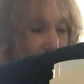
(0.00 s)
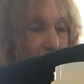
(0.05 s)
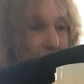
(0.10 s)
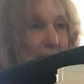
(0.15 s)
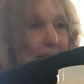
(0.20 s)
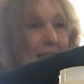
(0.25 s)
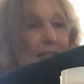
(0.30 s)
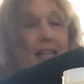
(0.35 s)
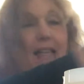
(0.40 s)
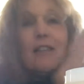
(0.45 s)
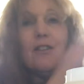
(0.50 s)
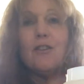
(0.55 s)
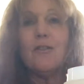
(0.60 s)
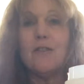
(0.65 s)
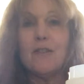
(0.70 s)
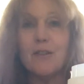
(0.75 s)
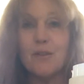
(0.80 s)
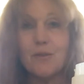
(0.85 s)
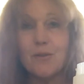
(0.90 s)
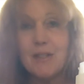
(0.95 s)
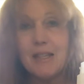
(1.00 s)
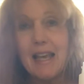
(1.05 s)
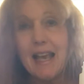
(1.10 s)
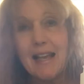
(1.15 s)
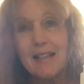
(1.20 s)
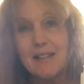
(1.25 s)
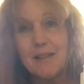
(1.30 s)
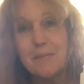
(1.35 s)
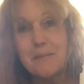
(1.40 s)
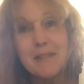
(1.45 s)
And in your
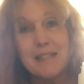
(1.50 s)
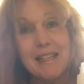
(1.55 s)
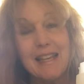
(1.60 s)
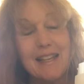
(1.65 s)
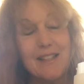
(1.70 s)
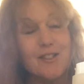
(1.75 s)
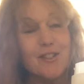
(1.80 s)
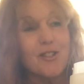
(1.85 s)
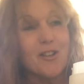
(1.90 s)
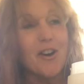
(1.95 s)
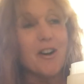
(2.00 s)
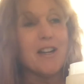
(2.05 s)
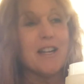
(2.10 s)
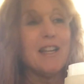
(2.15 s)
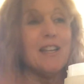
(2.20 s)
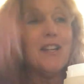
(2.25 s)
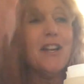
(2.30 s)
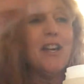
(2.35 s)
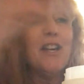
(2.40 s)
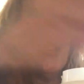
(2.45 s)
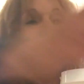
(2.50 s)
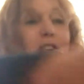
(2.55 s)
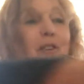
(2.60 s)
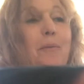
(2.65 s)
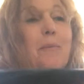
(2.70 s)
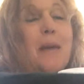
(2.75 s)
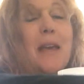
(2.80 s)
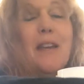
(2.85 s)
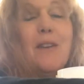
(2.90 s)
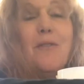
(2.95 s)
enthusiasm to get started,
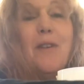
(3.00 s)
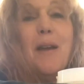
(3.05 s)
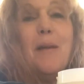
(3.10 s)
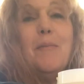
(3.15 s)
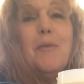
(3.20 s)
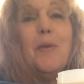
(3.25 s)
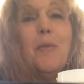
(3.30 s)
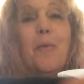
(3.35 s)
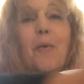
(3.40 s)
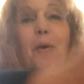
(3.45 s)
you may grab your